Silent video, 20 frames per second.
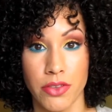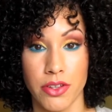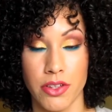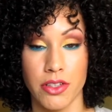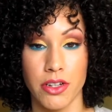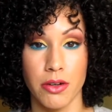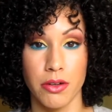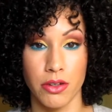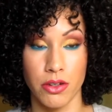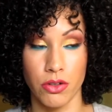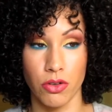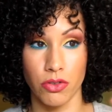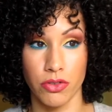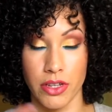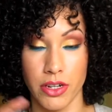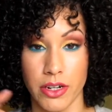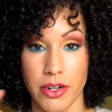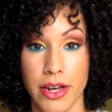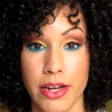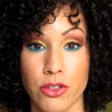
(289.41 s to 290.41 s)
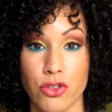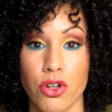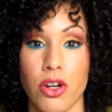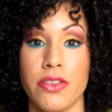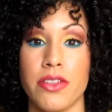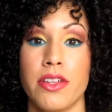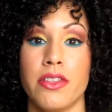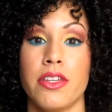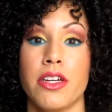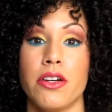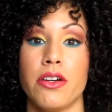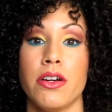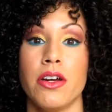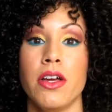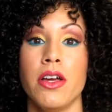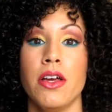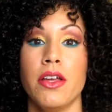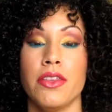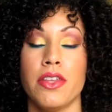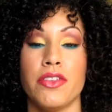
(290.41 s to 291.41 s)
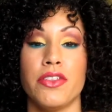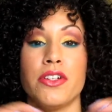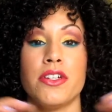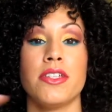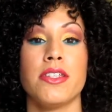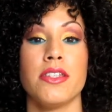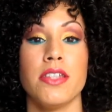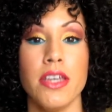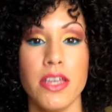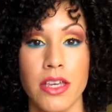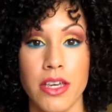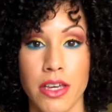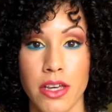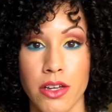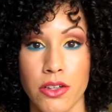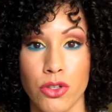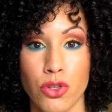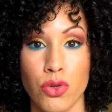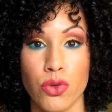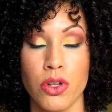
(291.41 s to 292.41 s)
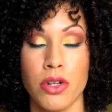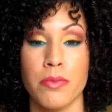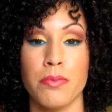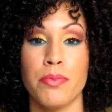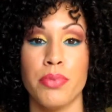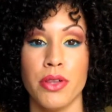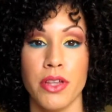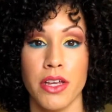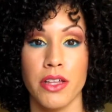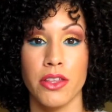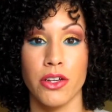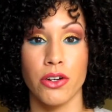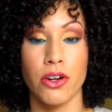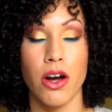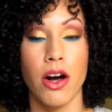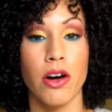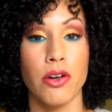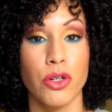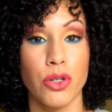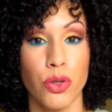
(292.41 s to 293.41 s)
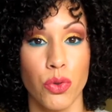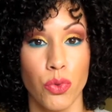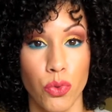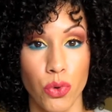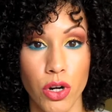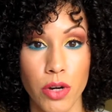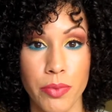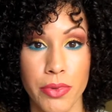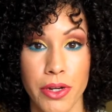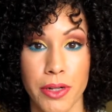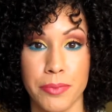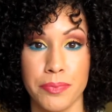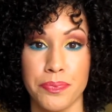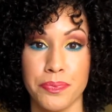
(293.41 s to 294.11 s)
that they're seeking to complete their outer orbit.